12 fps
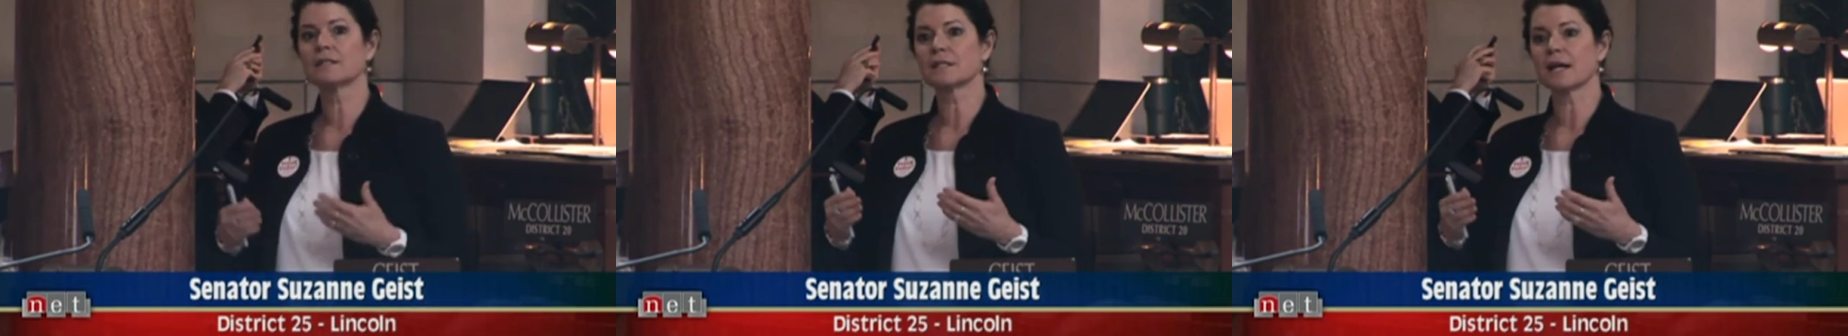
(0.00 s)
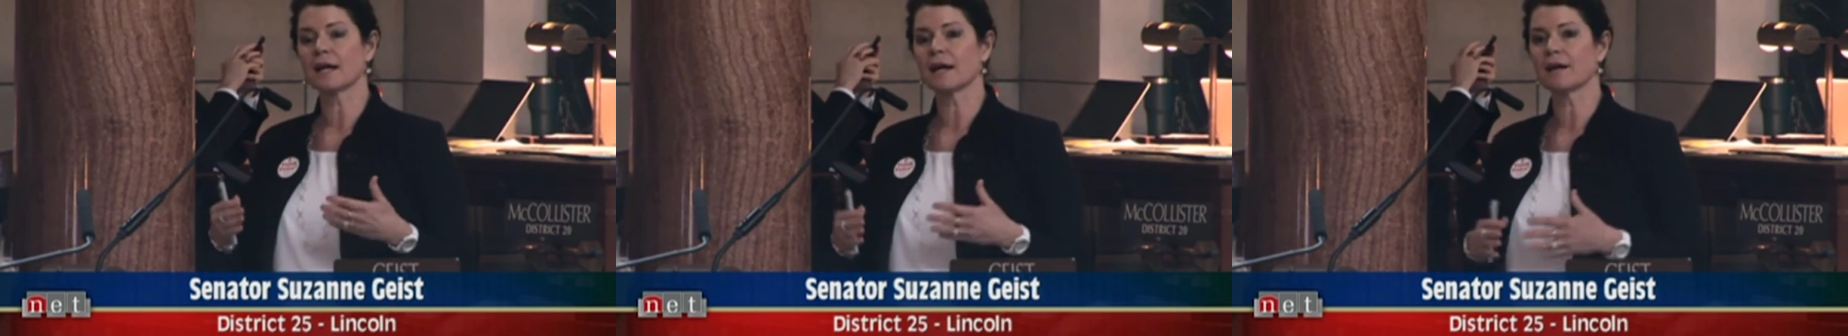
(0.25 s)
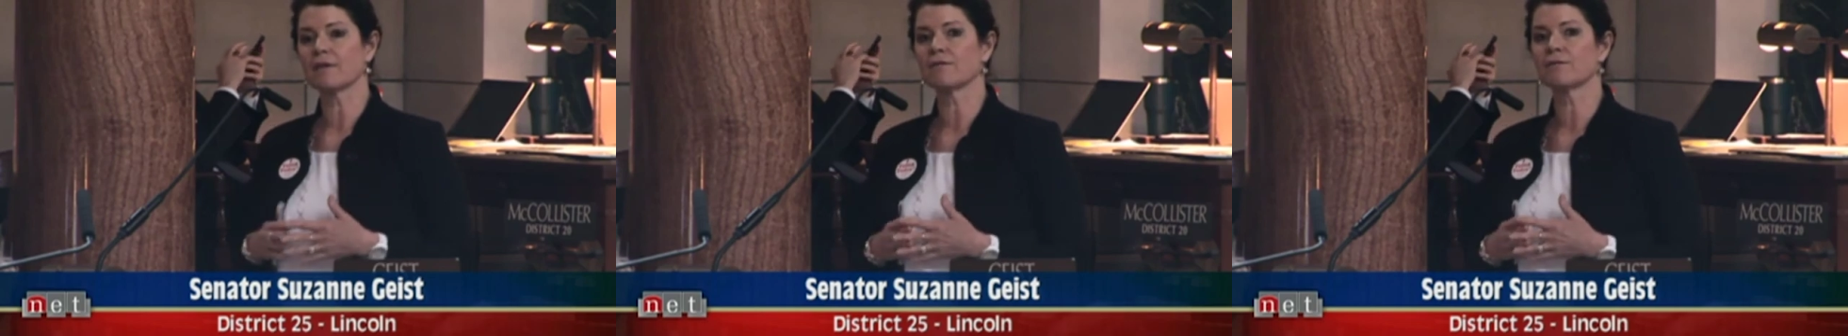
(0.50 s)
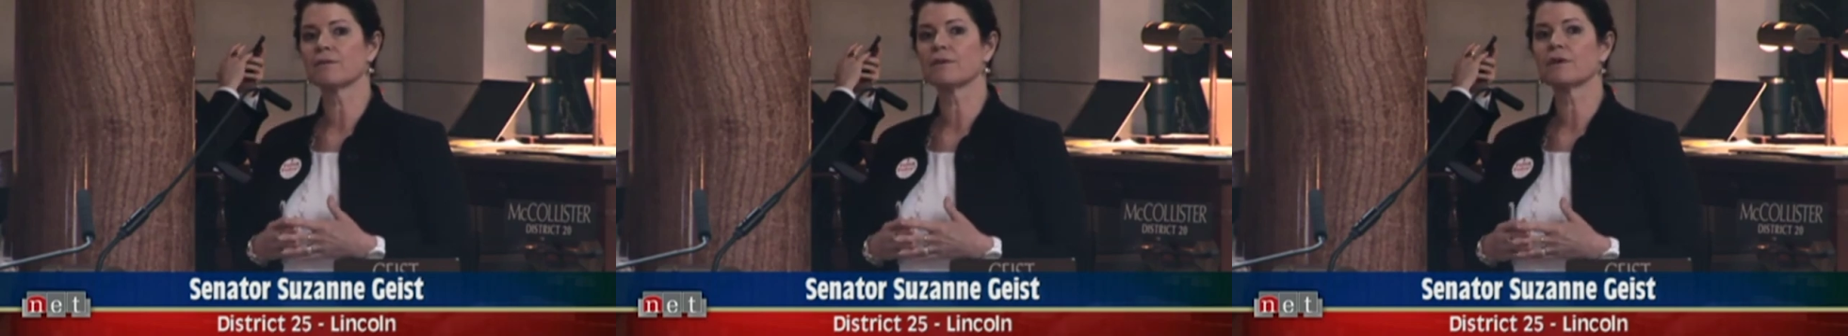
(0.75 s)
to
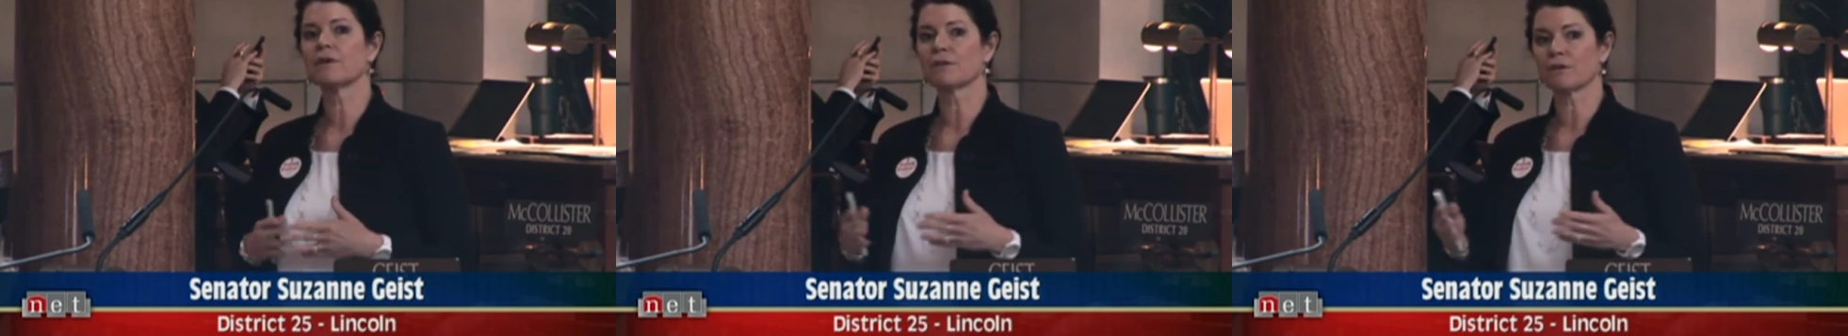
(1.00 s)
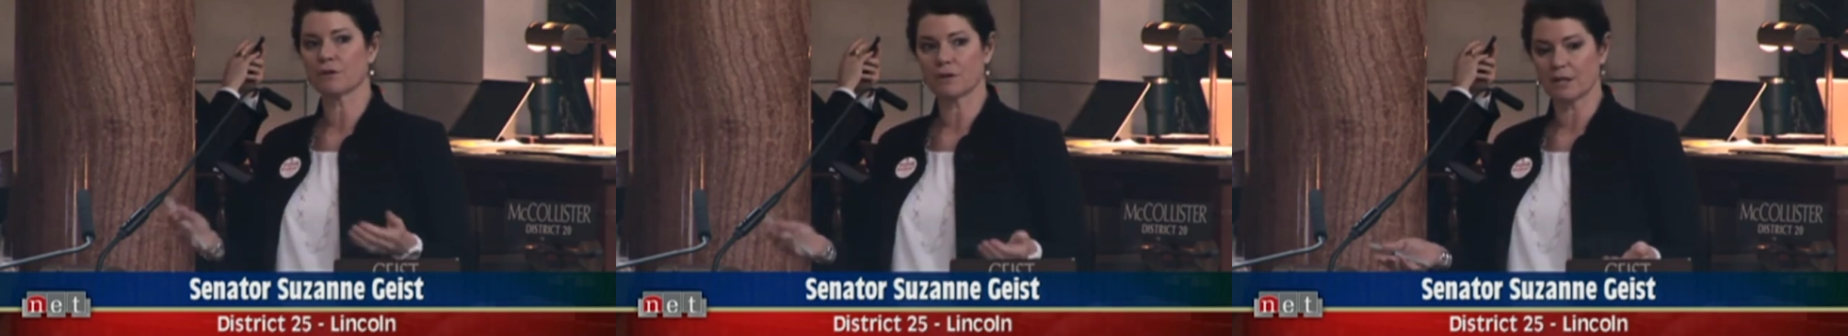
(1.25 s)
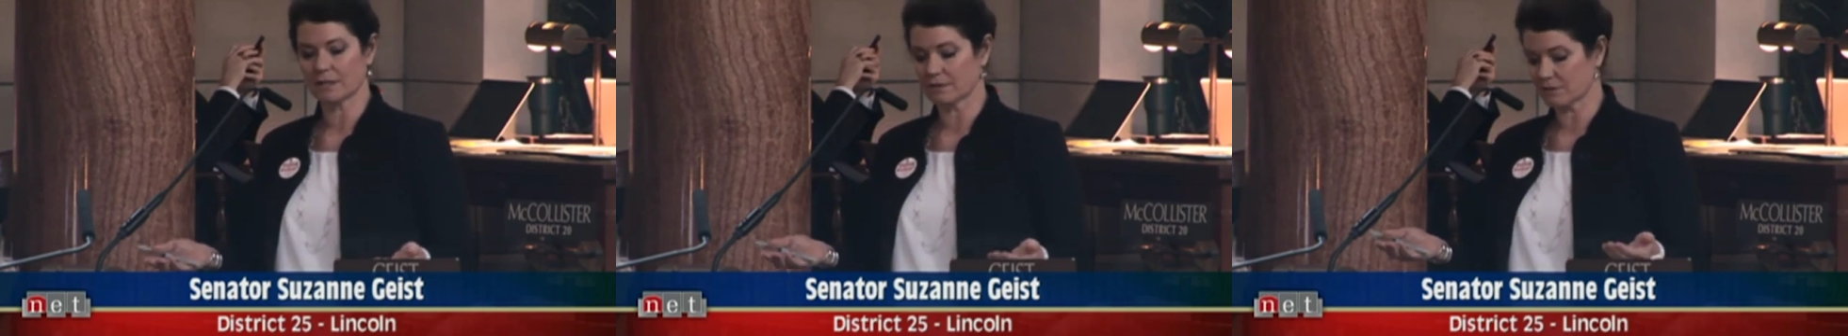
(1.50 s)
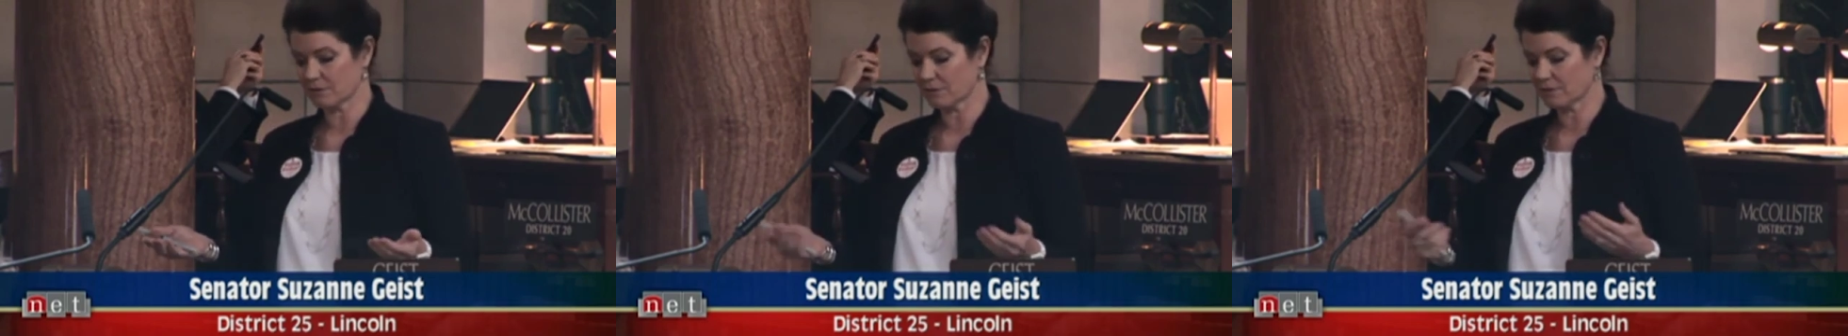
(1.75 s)
have their
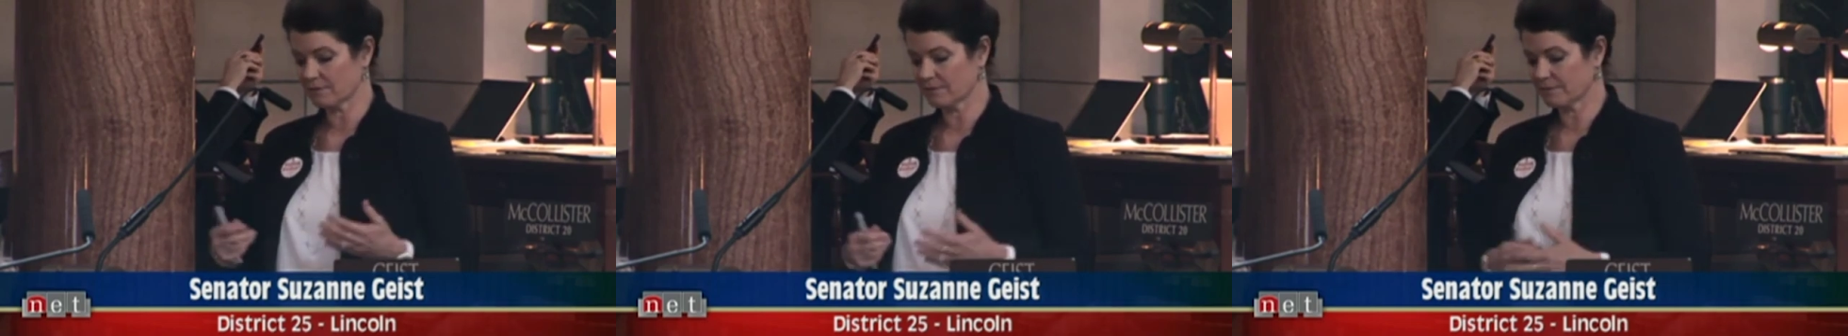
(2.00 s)
guns.